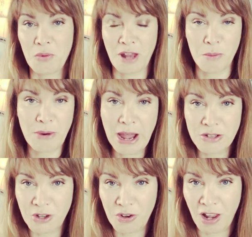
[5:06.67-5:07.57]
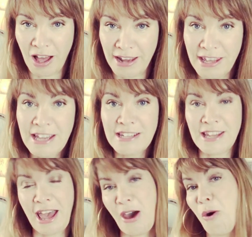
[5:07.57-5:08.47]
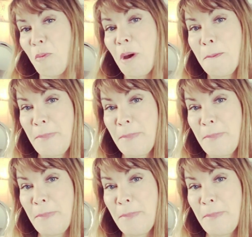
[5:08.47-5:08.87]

when I browse online to help